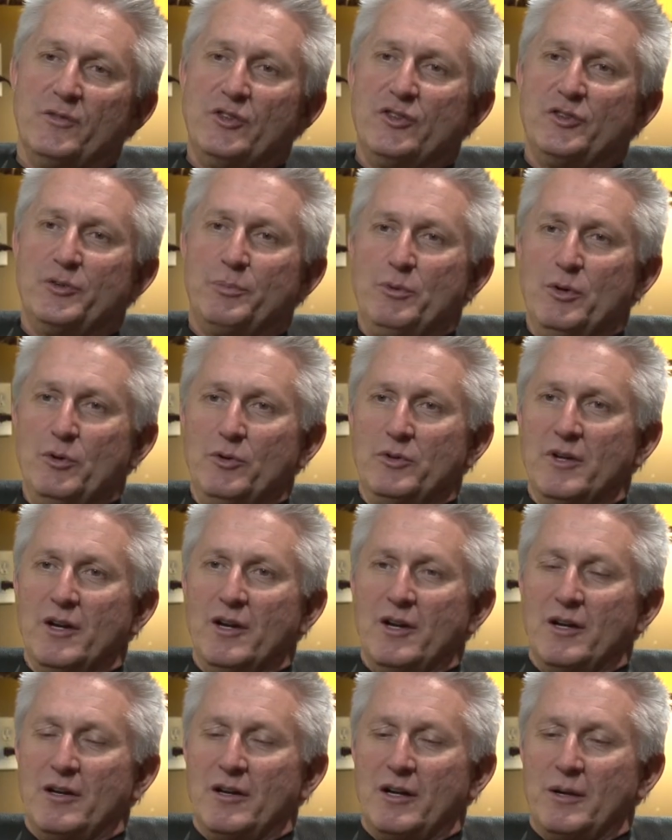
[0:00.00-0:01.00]
dispute
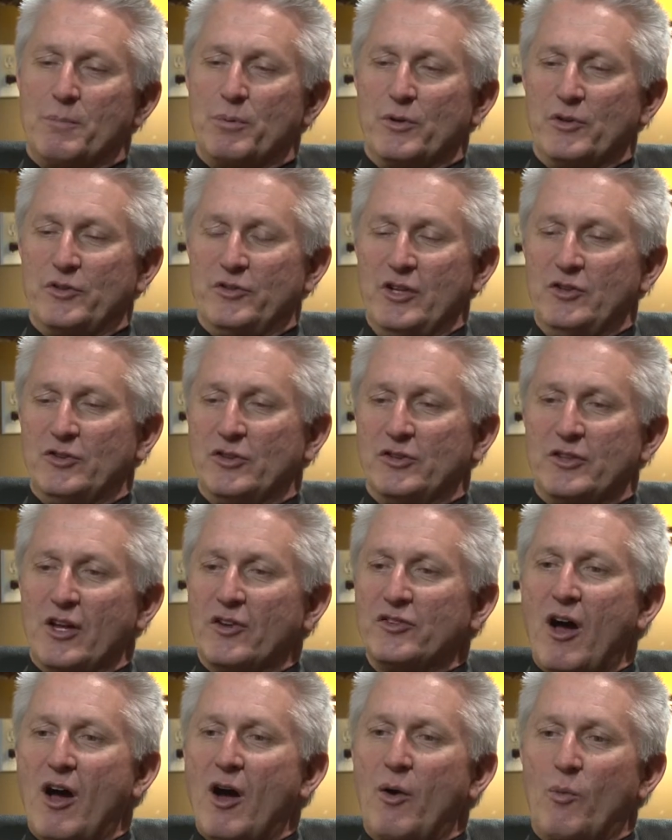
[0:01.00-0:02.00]
procedure
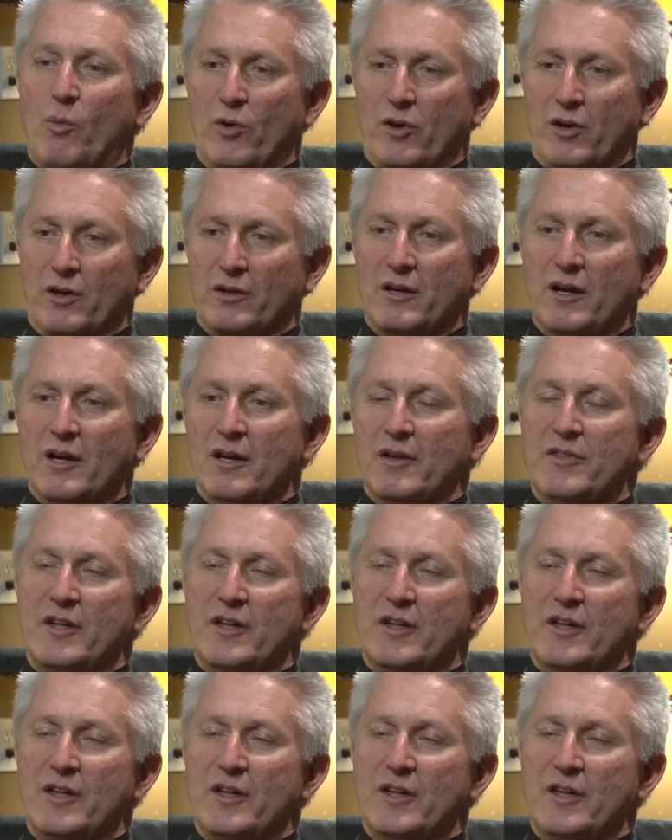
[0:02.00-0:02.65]
does not work,